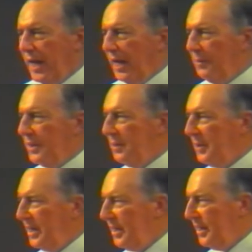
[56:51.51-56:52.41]
I went
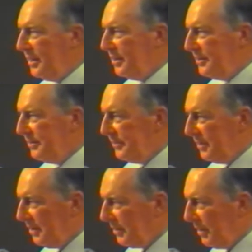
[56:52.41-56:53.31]
away,
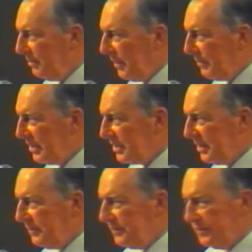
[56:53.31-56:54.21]
got alone by
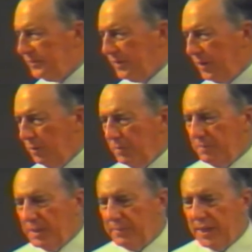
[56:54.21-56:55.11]
myself, opened
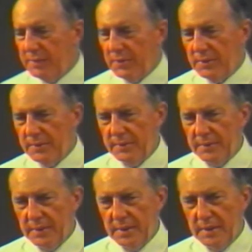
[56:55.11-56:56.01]
my Bible,
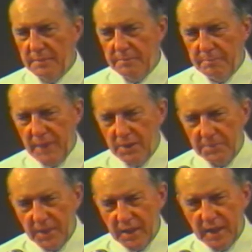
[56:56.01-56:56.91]
bowed
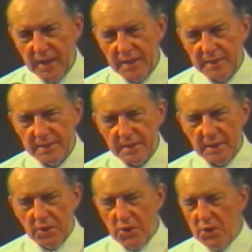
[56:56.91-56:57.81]
my head, and
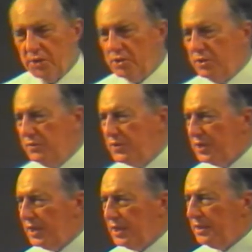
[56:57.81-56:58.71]
said, God, you've
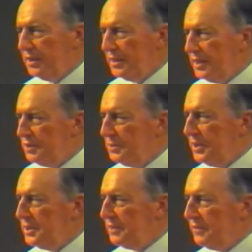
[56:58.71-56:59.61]
said that these
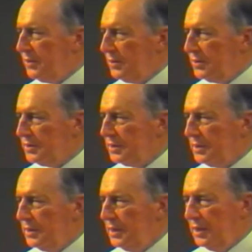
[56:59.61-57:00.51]
words of yours
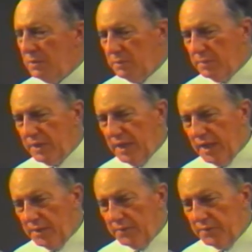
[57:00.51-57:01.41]
will be
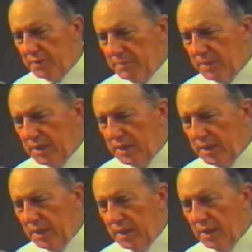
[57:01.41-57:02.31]
health
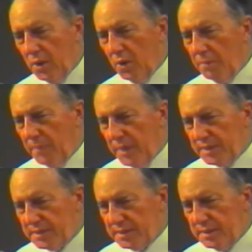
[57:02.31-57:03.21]
me or
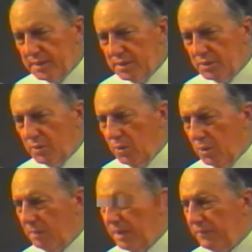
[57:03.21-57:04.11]
medicine to
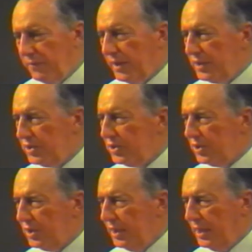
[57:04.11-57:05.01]
all my flesh.
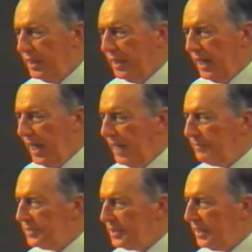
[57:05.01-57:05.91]

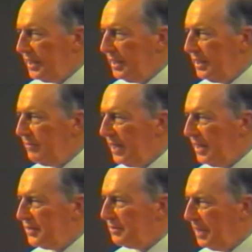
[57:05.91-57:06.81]
I'm taking them
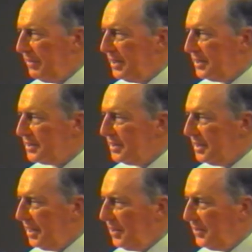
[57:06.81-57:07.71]
as my medicine
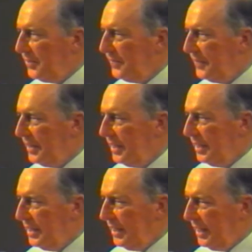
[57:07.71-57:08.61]
now
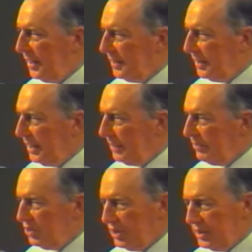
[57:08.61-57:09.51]
in the name
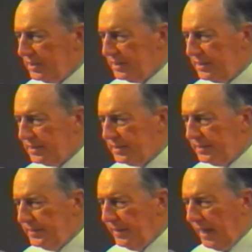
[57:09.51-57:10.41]
of Jesus.
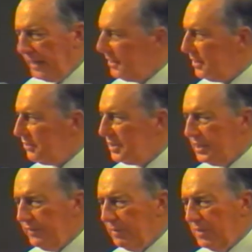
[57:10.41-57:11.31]
I didn't
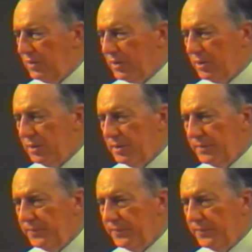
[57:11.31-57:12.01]
receive a miracle.